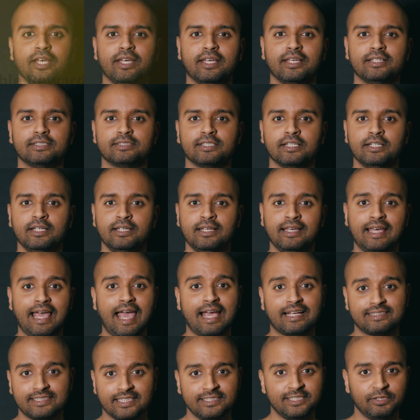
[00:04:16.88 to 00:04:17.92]
is
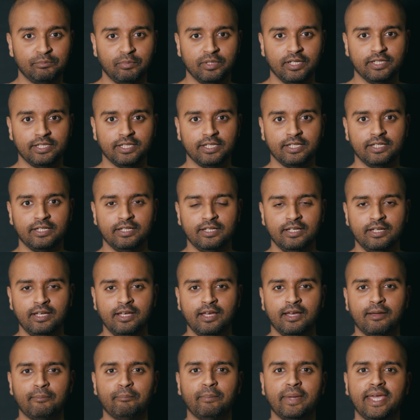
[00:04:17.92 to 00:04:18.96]
accessibility.
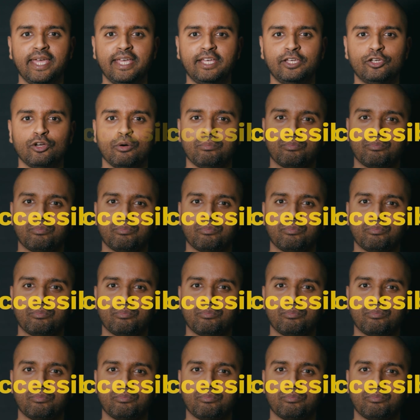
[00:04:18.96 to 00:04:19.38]
Make your